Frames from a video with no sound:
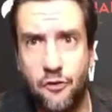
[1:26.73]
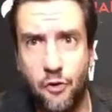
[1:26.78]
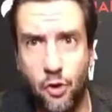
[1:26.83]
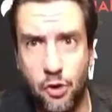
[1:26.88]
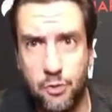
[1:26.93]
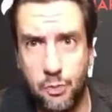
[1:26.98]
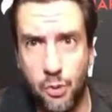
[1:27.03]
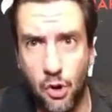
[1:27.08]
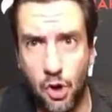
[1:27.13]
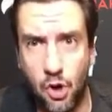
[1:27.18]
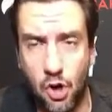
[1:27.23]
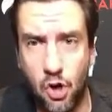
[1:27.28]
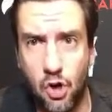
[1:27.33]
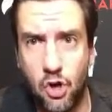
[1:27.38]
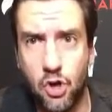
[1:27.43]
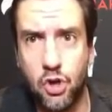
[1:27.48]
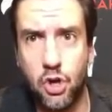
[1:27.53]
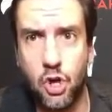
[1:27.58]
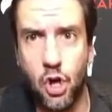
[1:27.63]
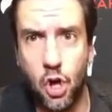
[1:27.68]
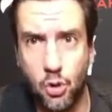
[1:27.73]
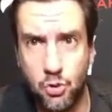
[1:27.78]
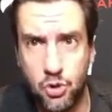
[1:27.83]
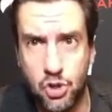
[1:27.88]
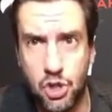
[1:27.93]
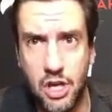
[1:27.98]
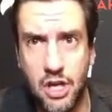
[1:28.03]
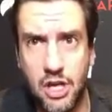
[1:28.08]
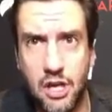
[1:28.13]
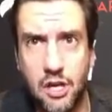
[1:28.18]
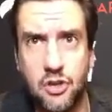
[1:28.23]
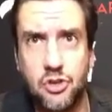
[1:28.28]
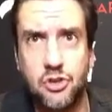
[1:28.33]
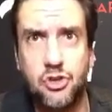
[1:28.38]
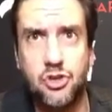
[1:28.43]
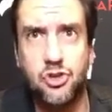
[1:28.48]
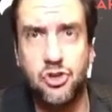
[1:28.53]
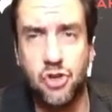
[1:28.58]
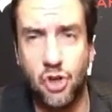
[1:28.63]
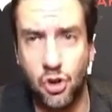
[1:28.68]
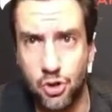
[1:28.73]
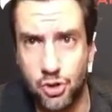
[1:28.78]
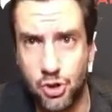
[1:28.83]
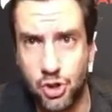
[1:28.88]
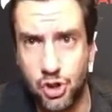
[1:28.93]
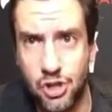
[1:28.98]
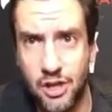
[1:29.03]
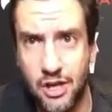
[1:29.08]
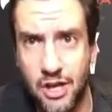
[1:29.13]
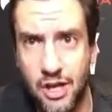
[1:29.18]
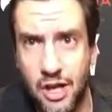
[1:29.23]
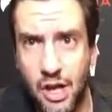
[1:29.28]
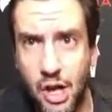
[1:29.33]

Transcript: football coaching search.